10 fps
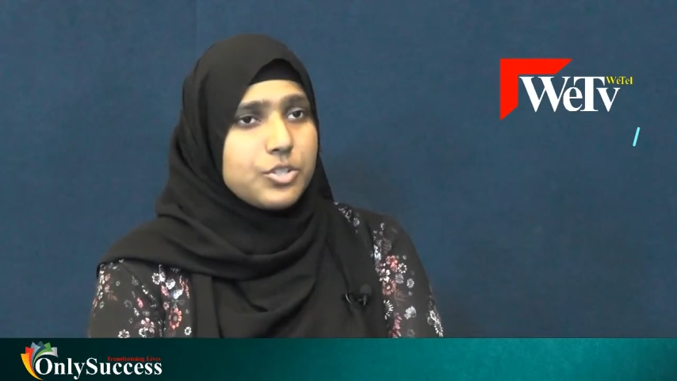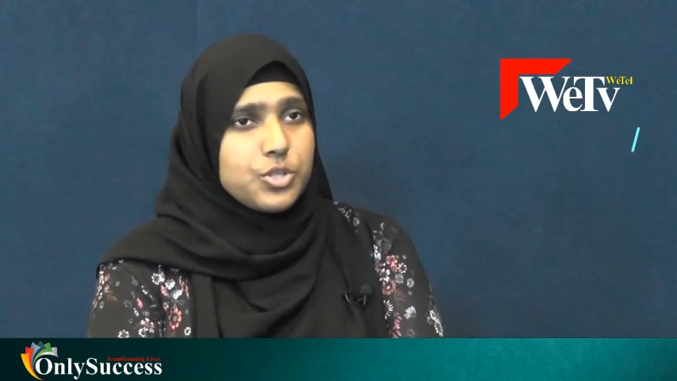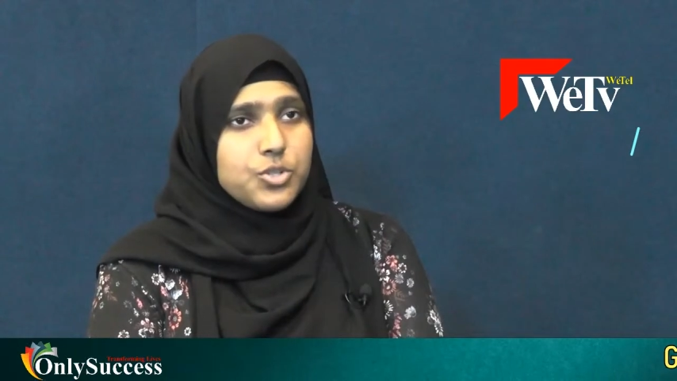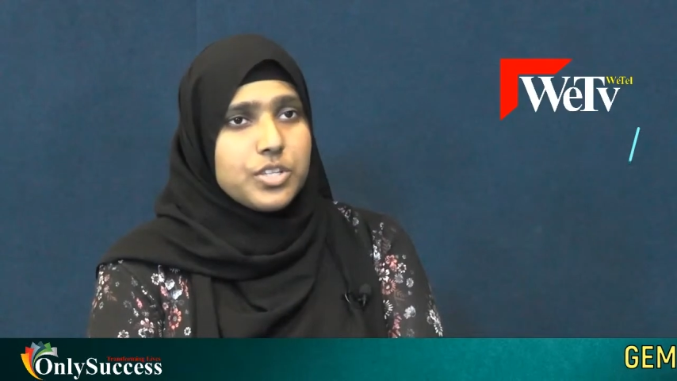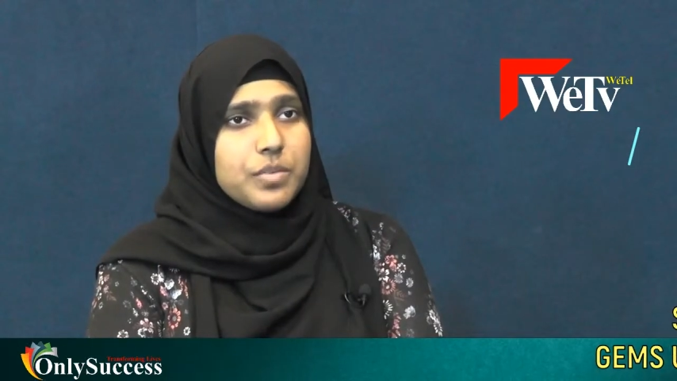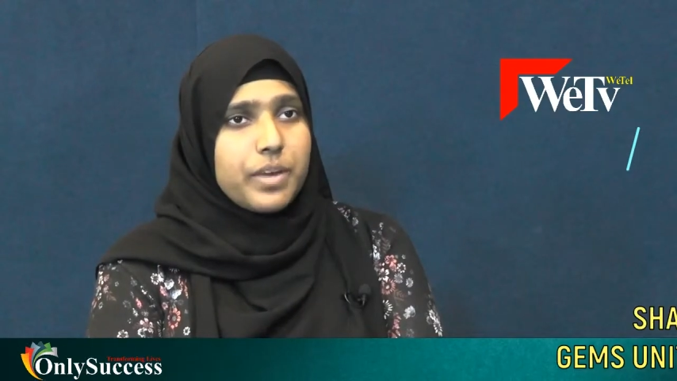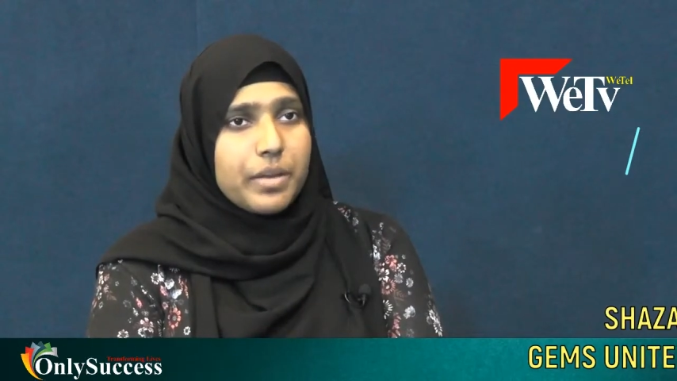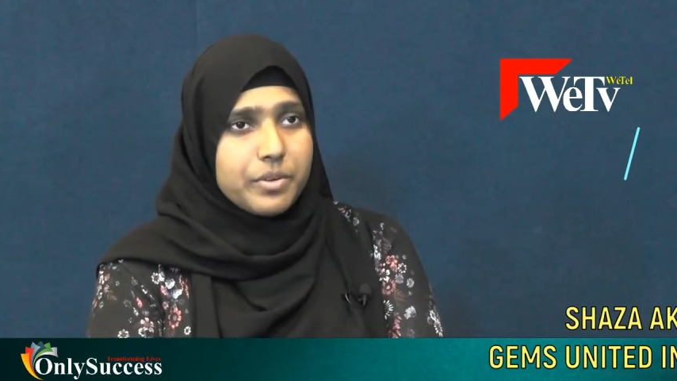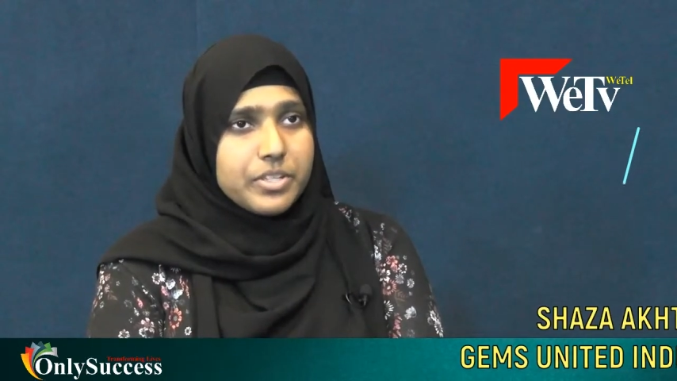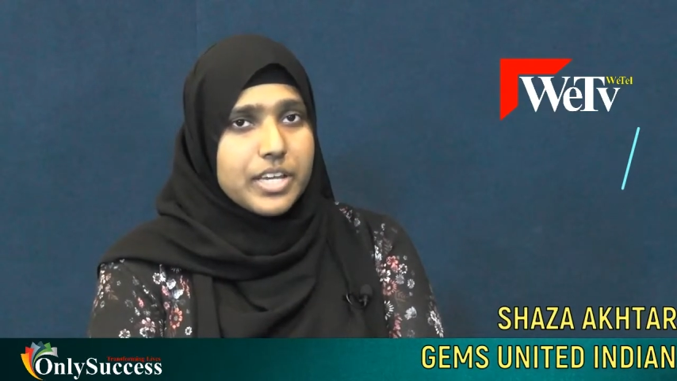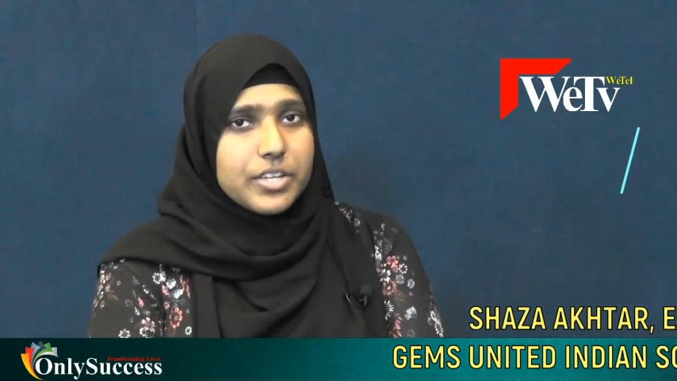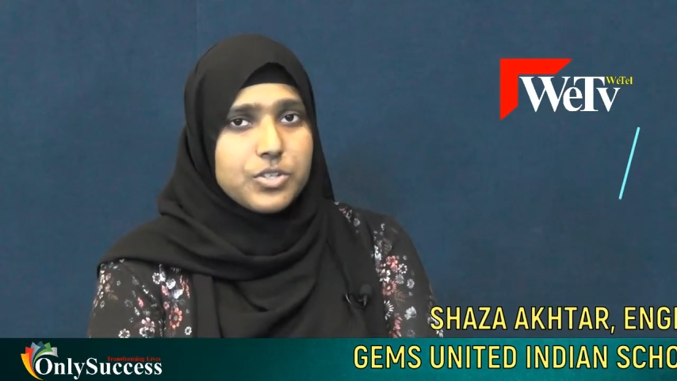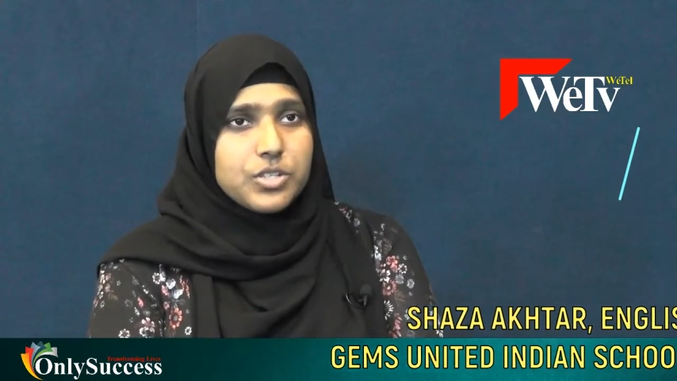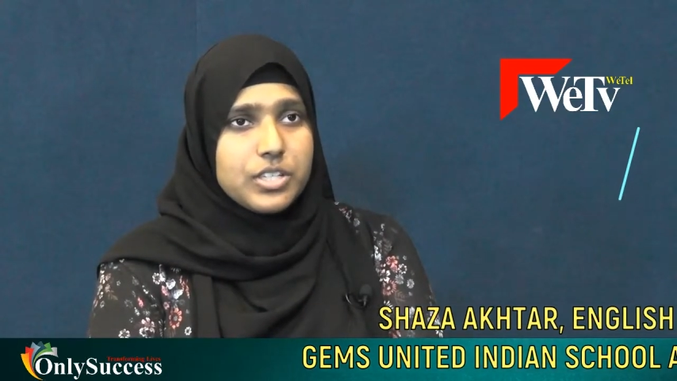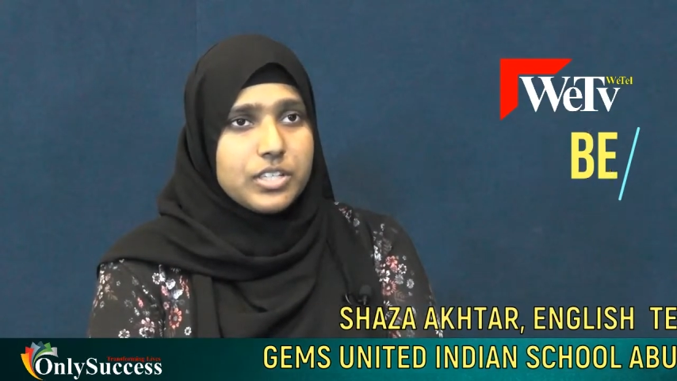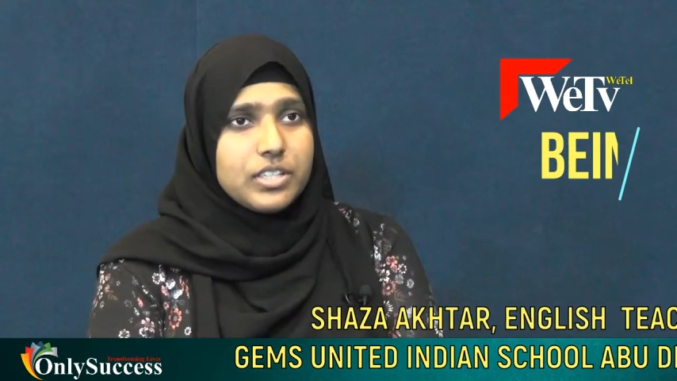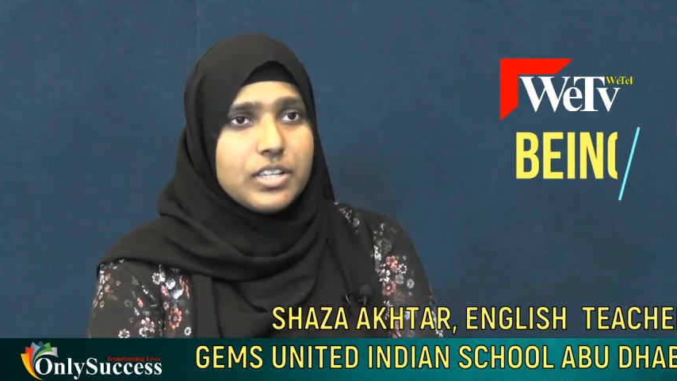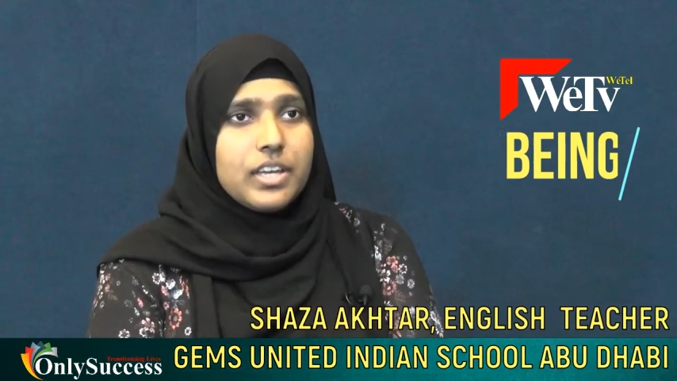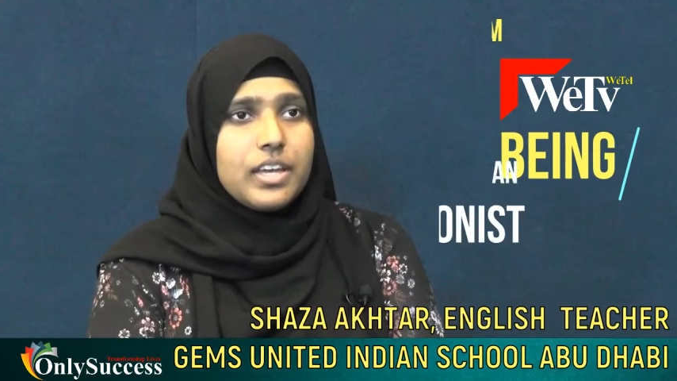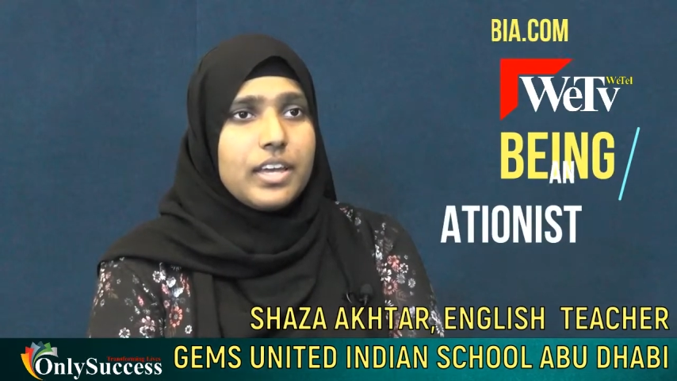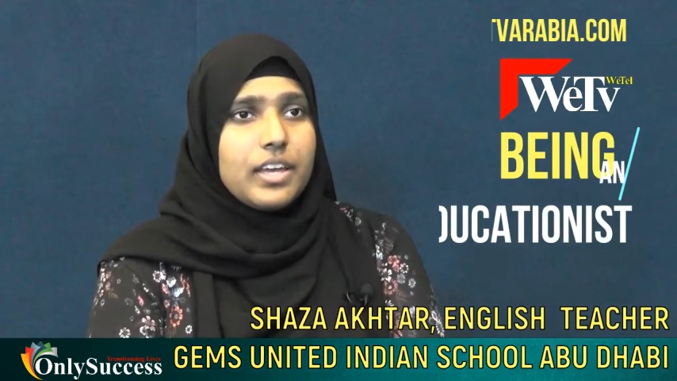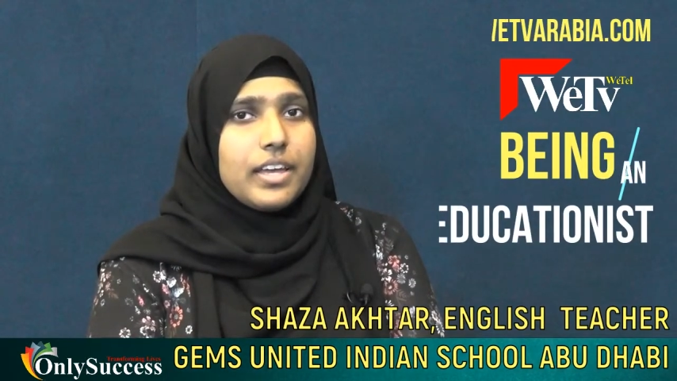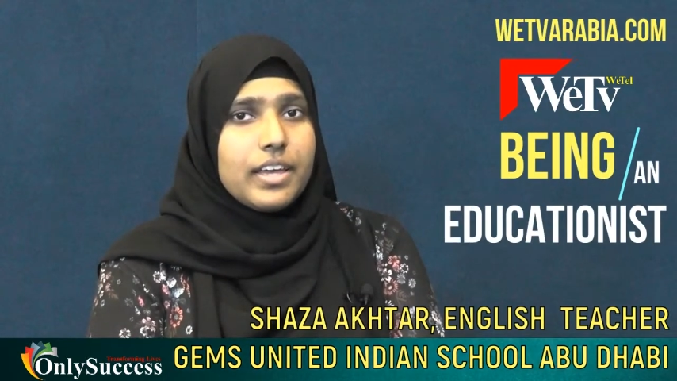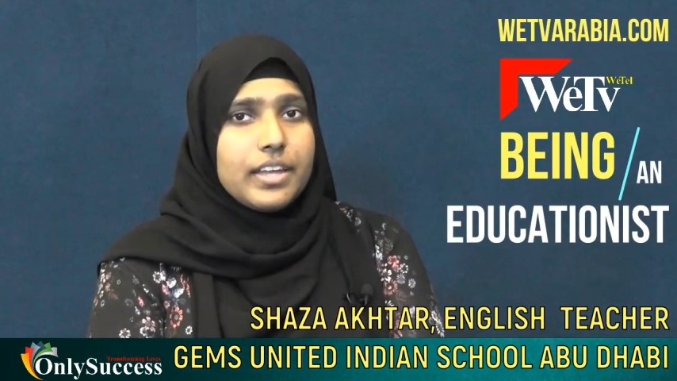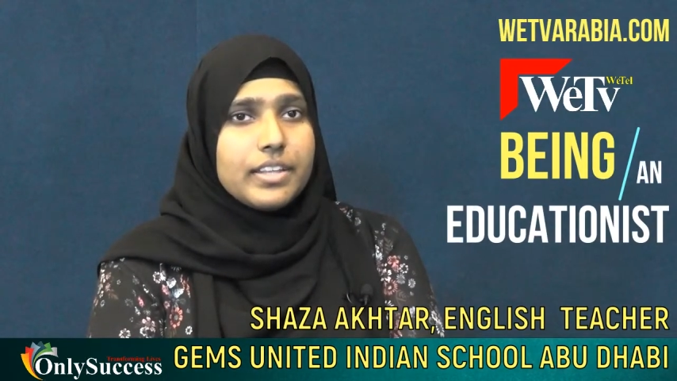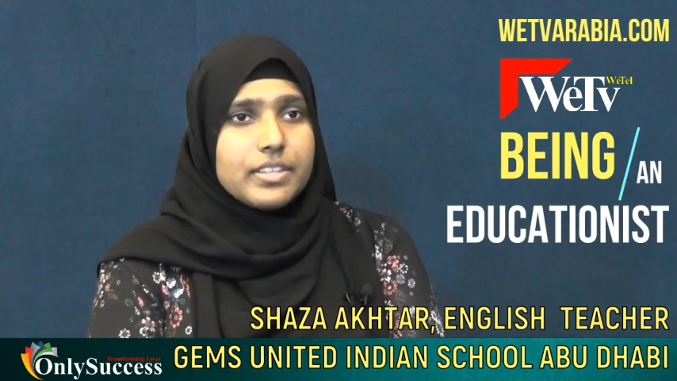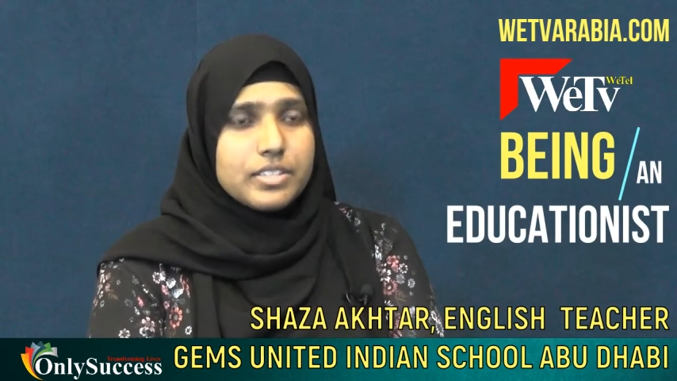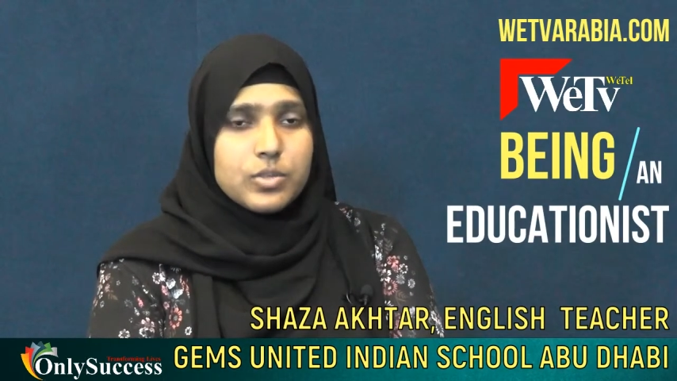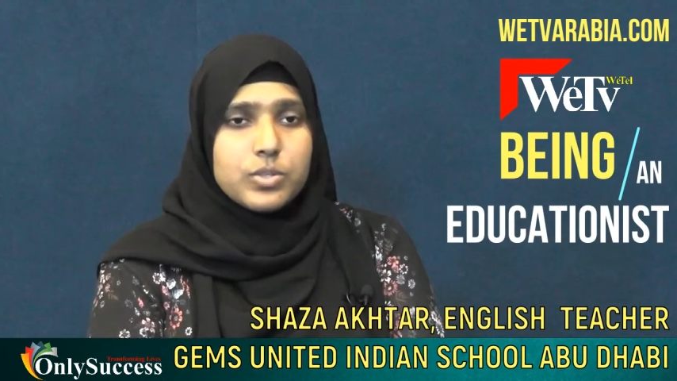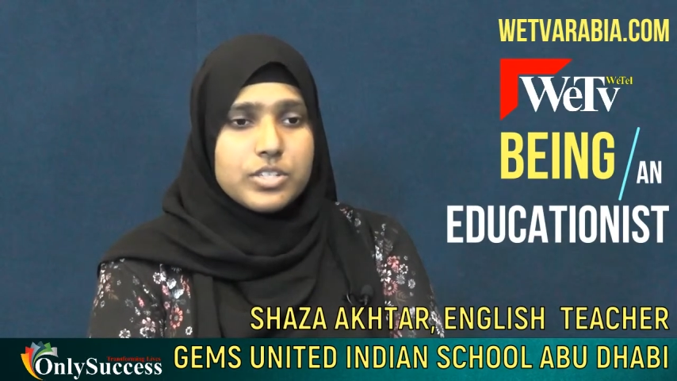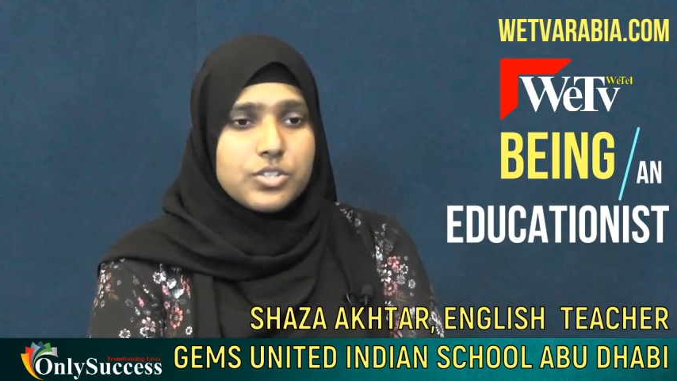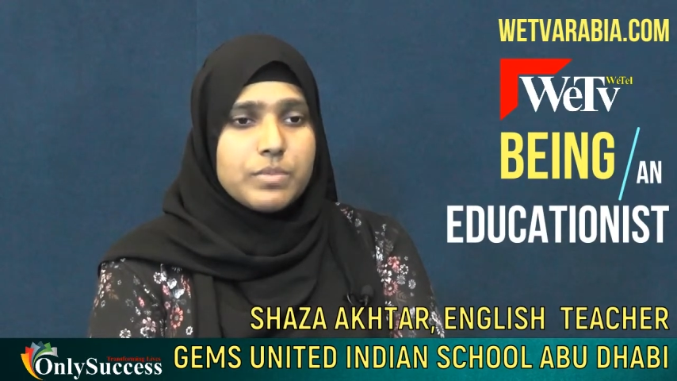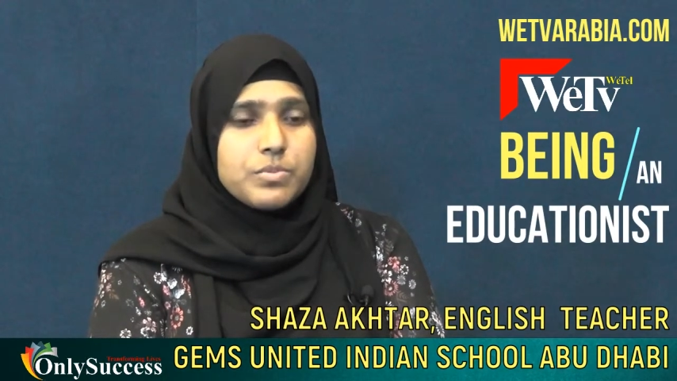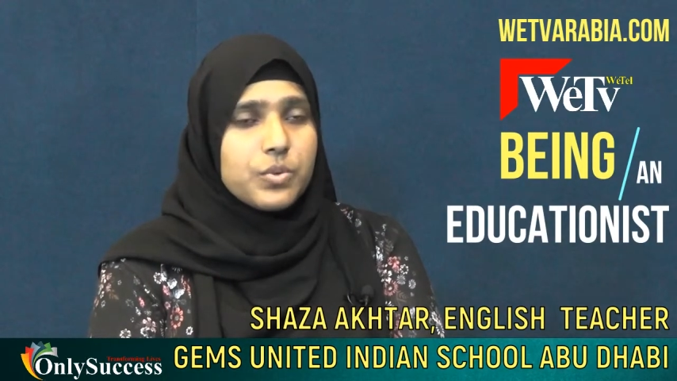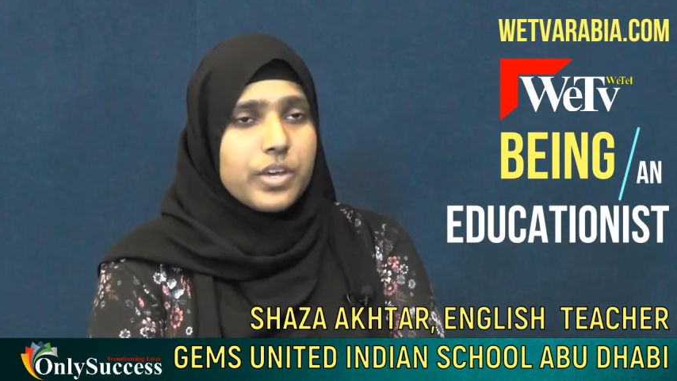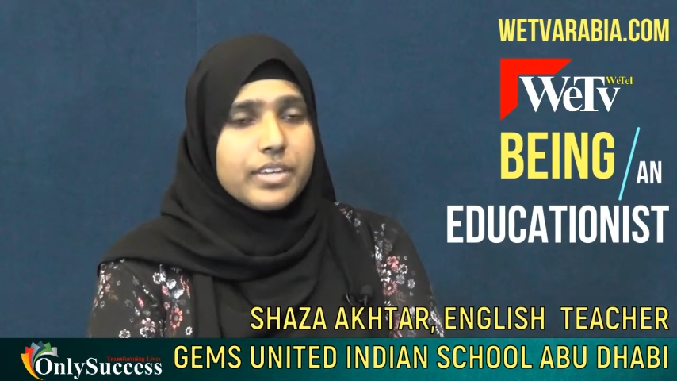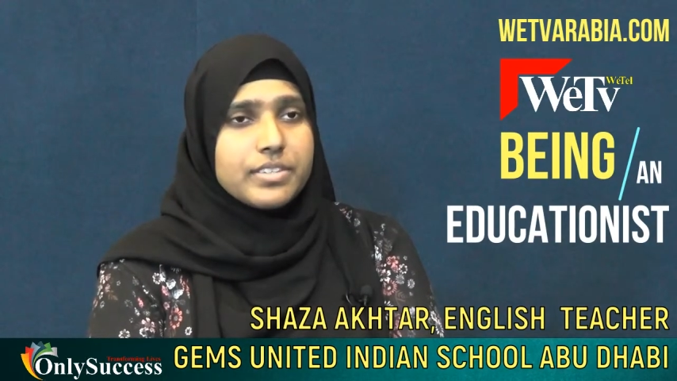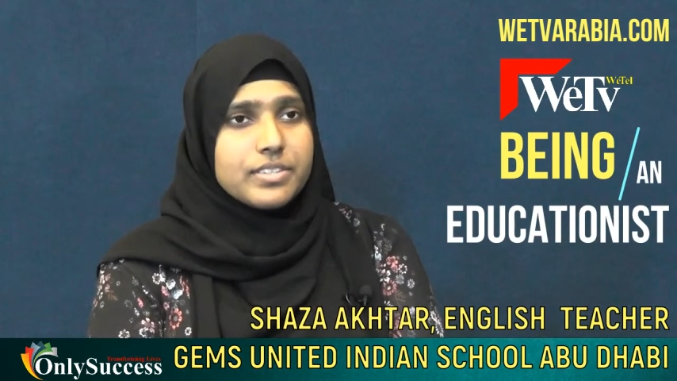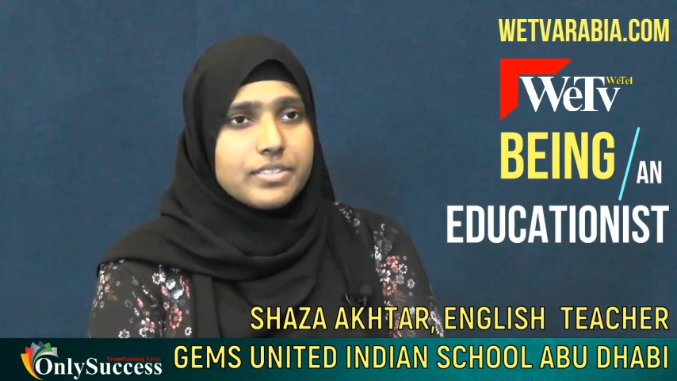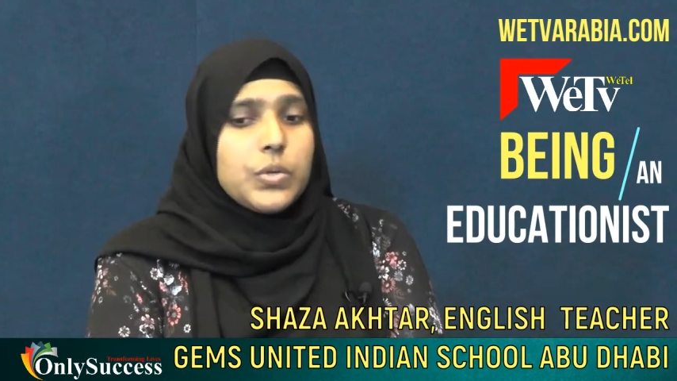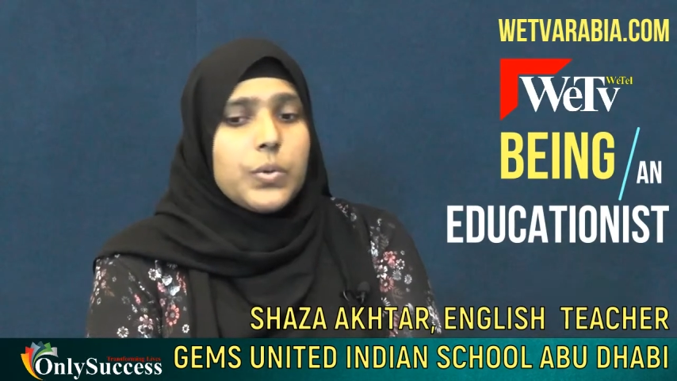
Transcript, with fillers: the English teacher in the primary section here and the school is GEMS UIS.